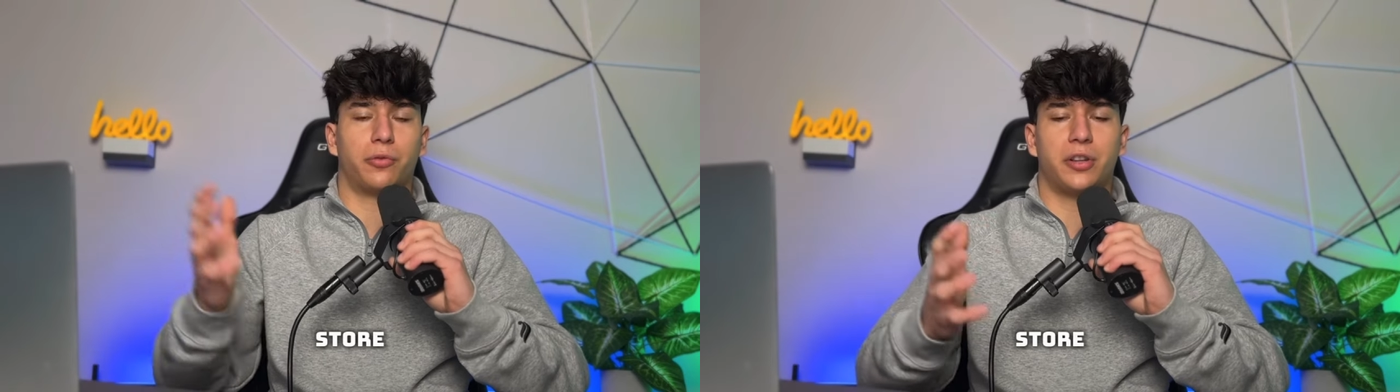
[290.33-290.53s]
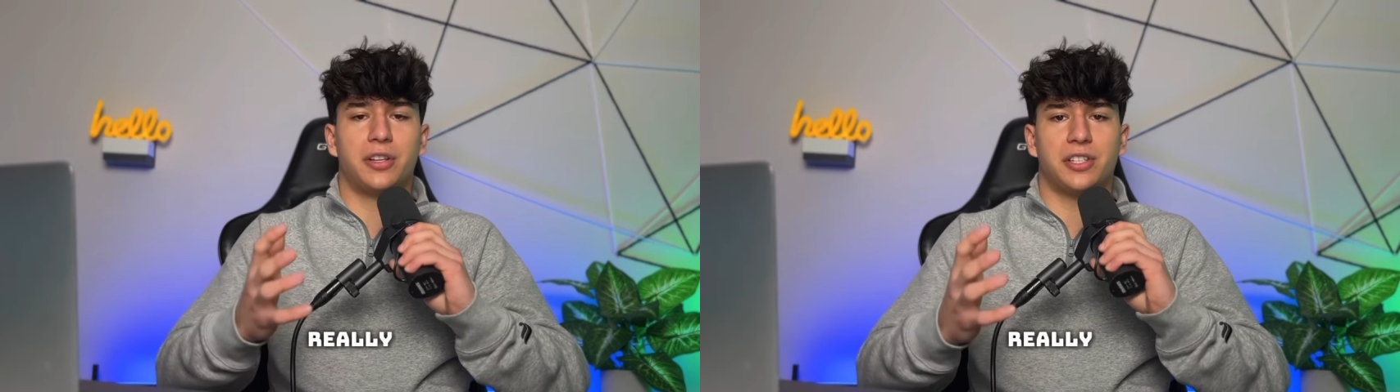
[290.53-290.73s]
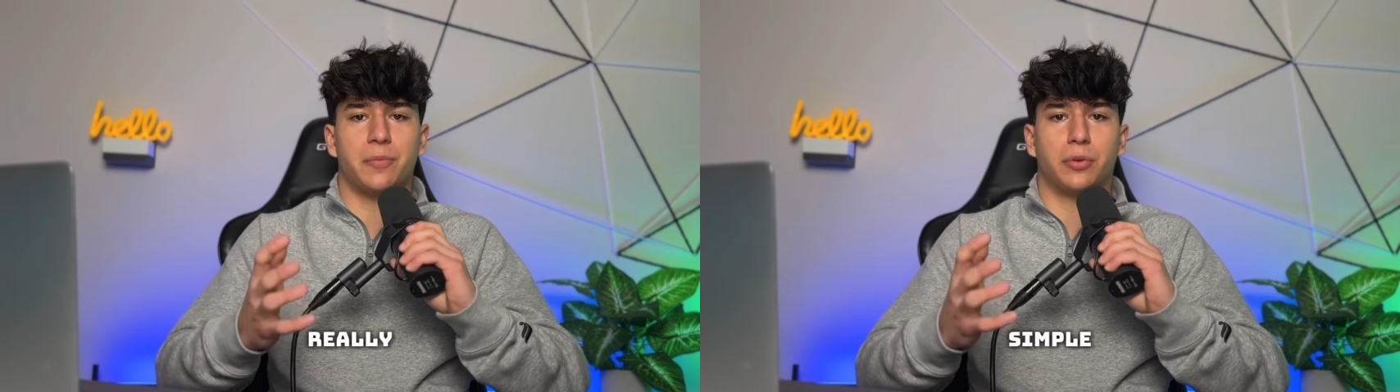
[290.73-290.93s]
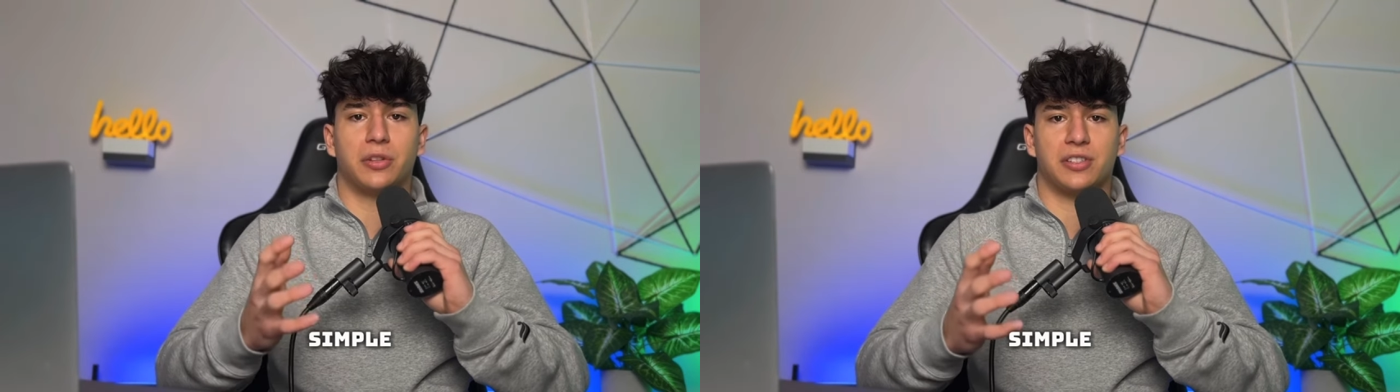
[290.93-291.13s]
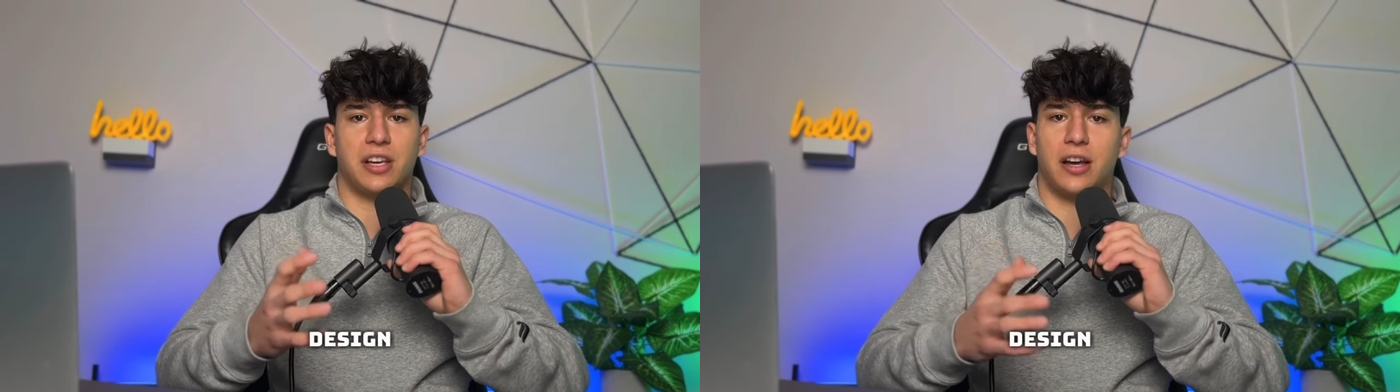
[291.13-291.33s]
Really simple
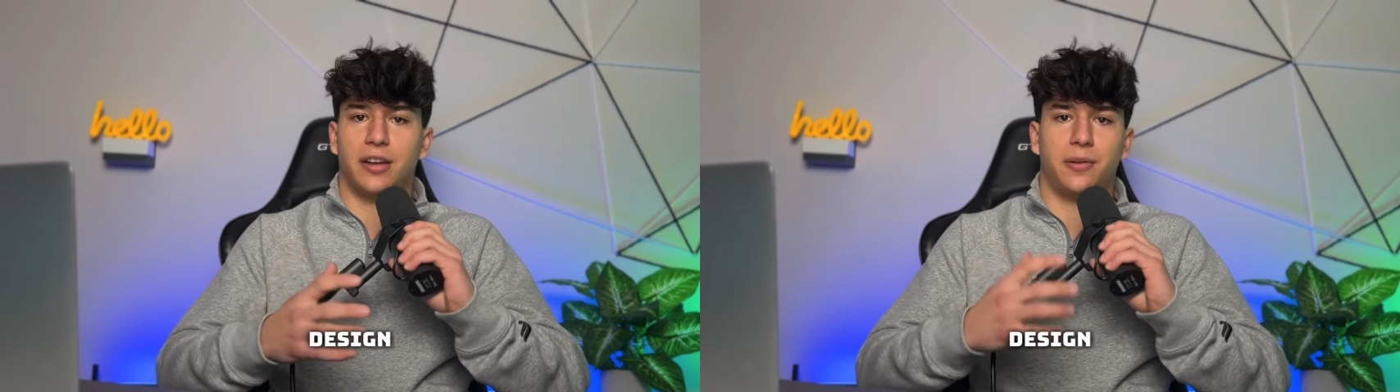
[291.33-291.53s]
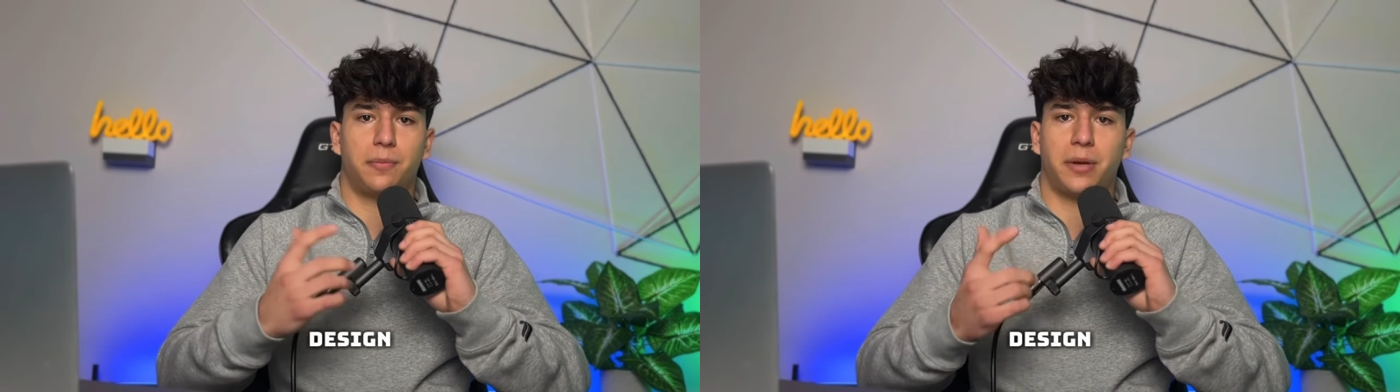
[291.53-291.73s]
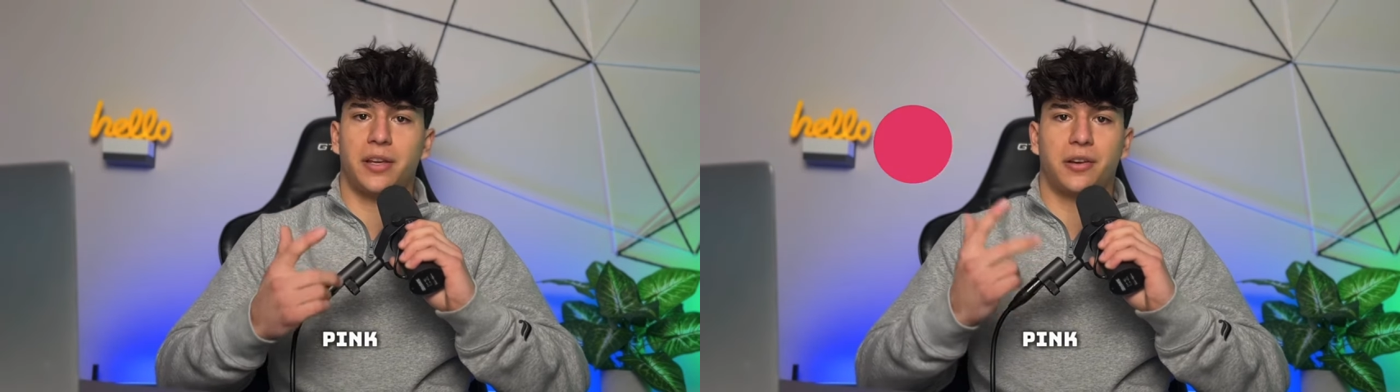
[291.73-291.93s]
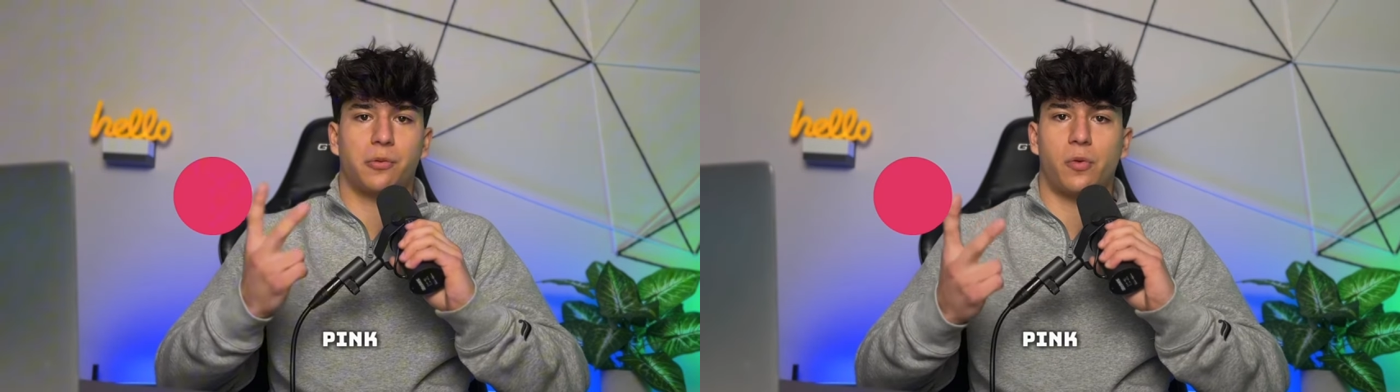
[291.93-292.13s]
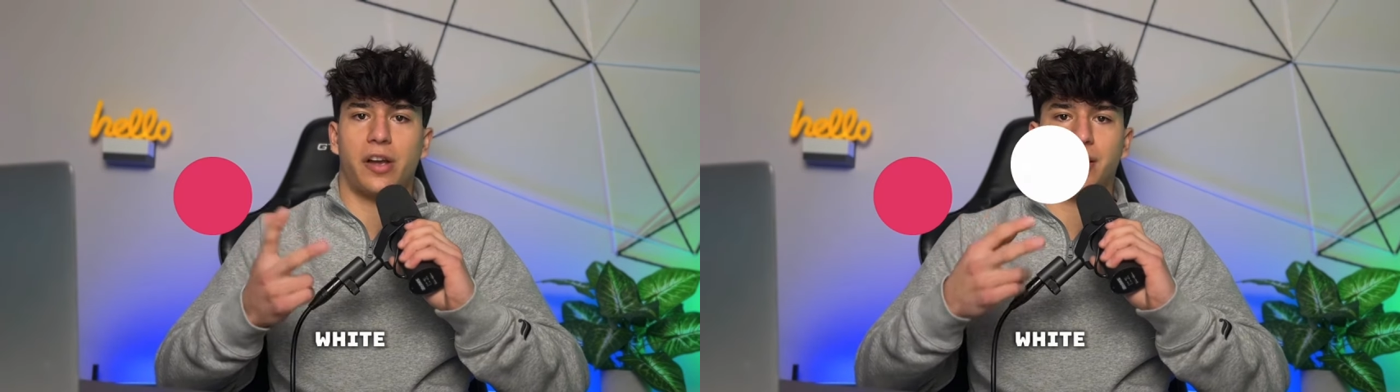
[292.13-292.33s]
design, pink,
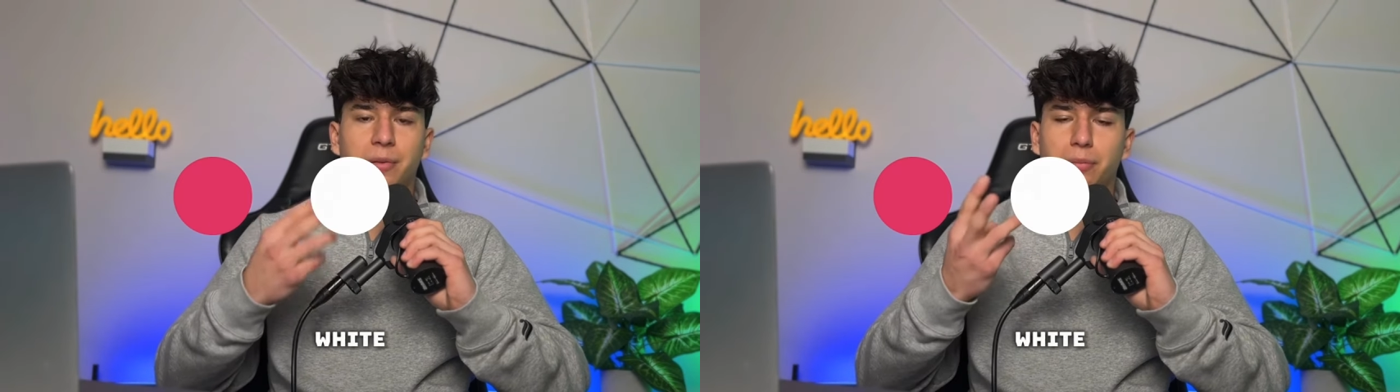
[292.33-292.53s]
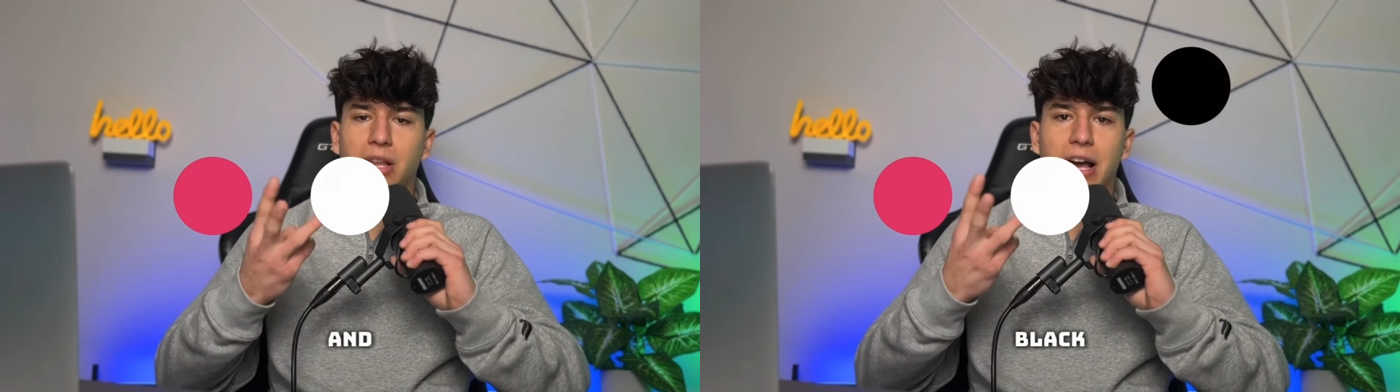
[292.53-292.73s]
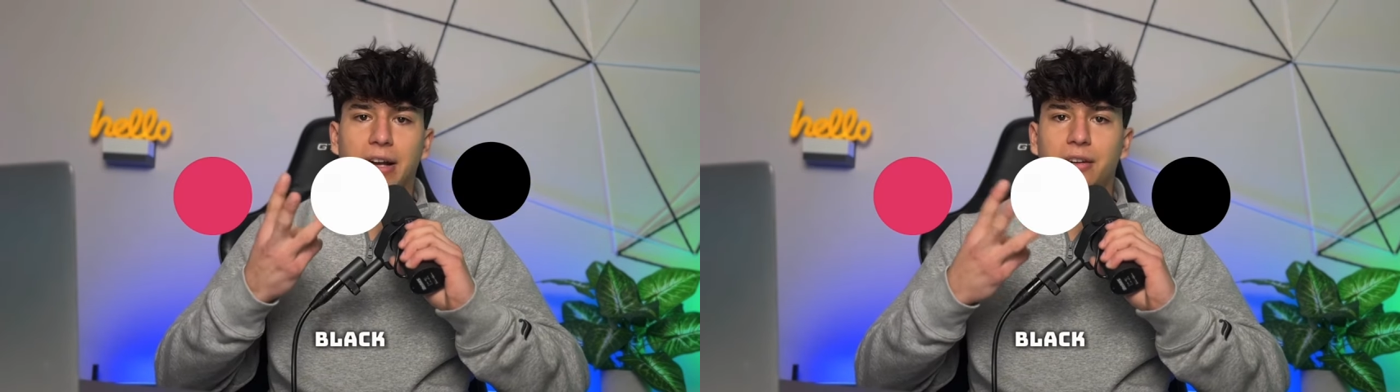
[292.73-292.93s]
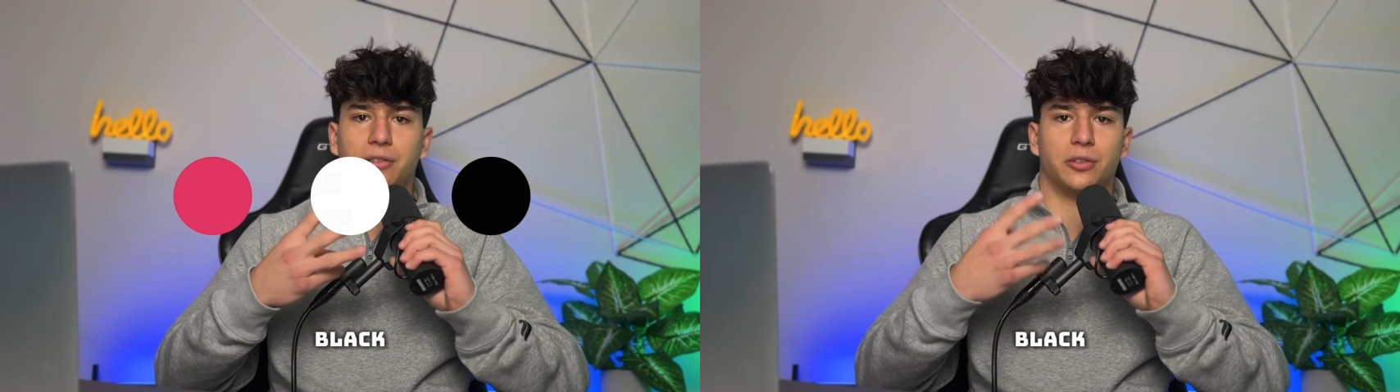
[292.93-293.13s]
white, and black.